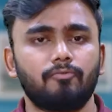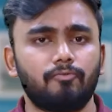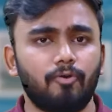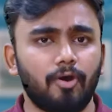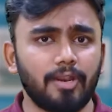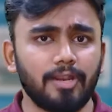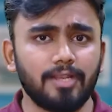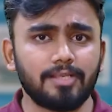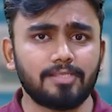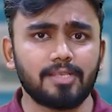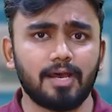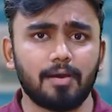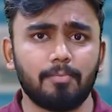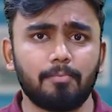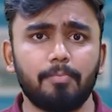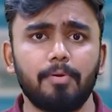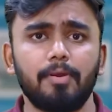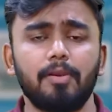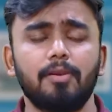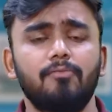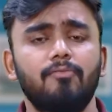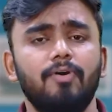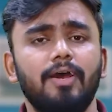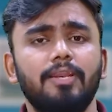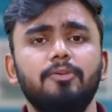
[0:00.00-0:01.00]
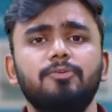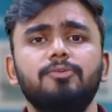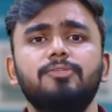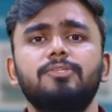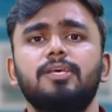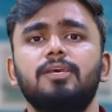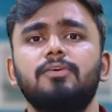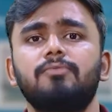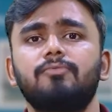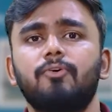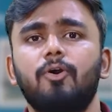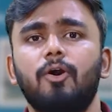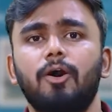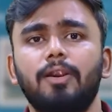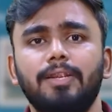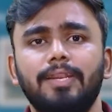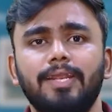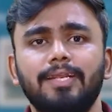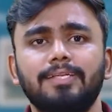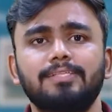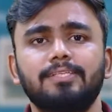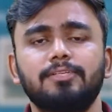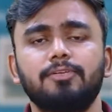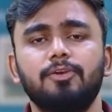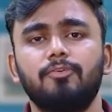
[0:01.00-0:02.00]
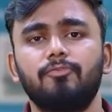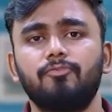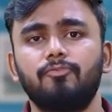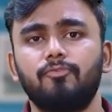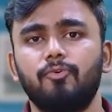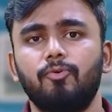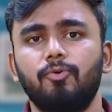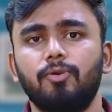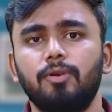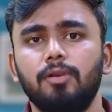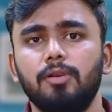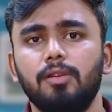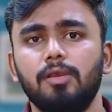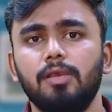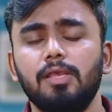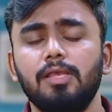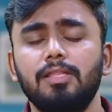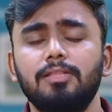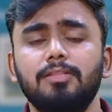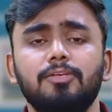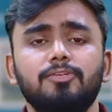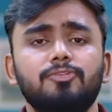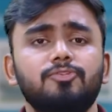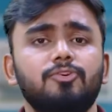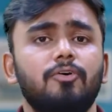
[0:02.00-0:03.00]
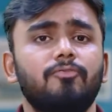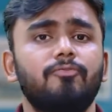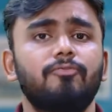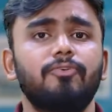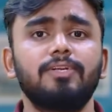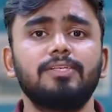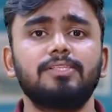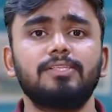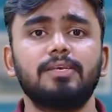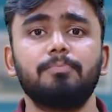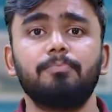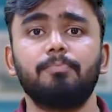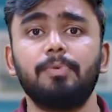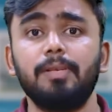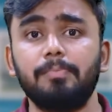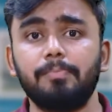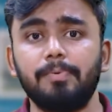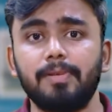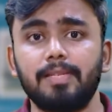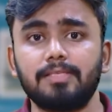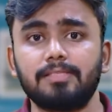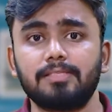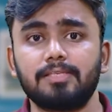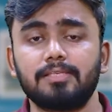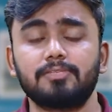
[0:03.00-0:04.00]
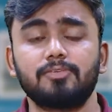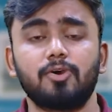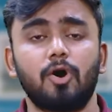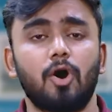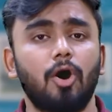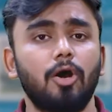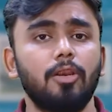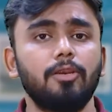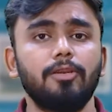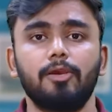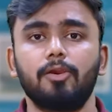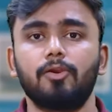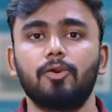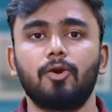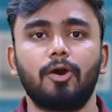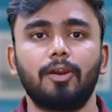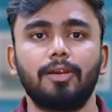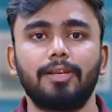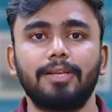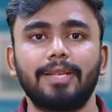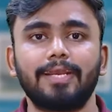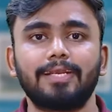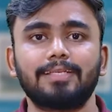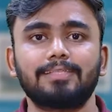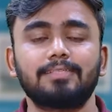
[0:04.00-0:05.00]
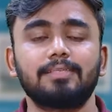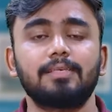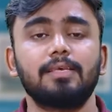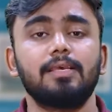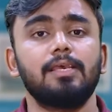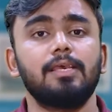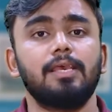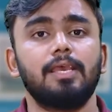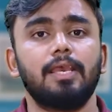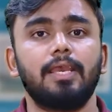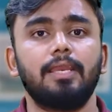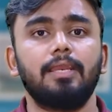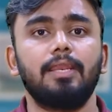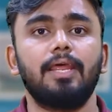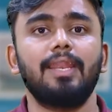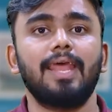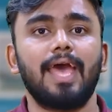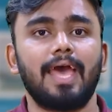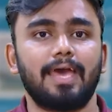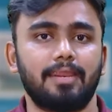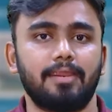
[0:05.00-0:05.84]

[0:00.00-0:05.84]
For example, when you save contacts in your phone, the software simply places all your contacts in an